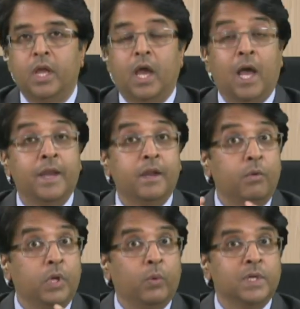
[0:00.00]
and
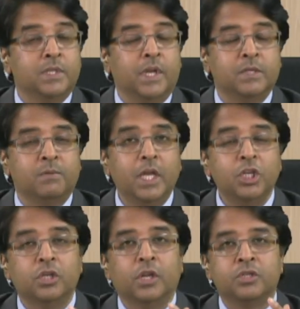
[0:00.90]
request an
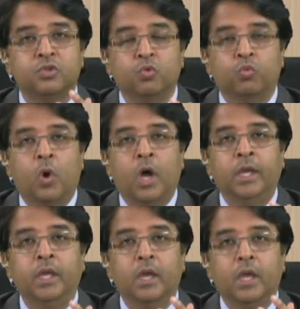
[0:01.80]
explanation as to
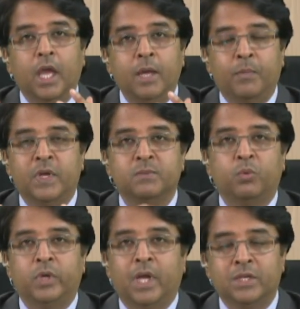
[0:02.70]
why a
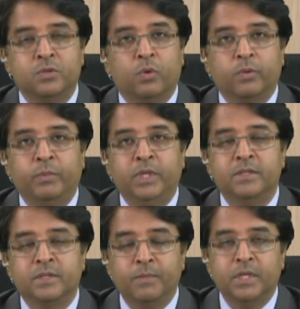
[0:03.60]
passport has not been
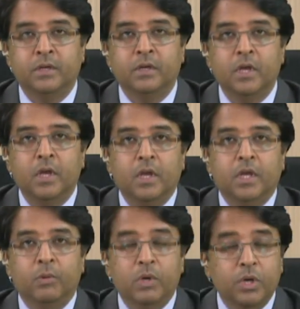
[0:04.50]
submitted.
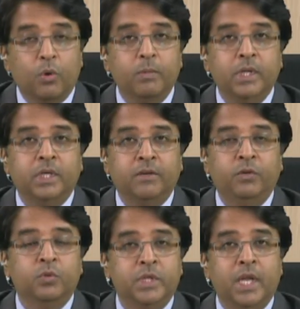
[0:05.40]
they will normally give
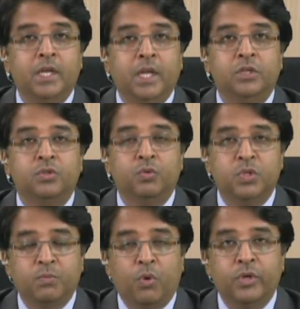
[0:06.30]
you 10 days to
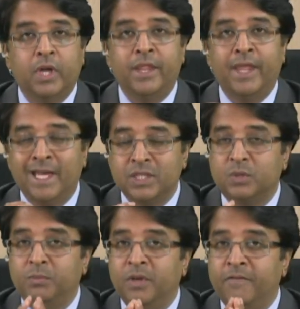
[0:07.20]
respond, and there has to
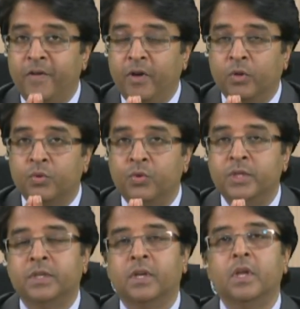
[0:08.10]
be a very good
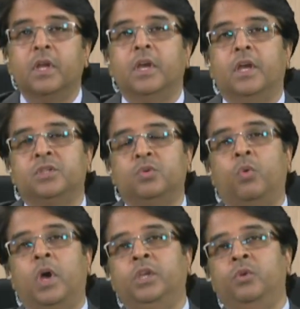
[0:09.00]
reason as to
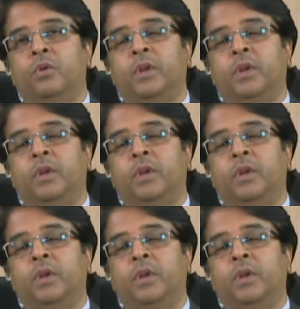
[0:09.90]
why you're not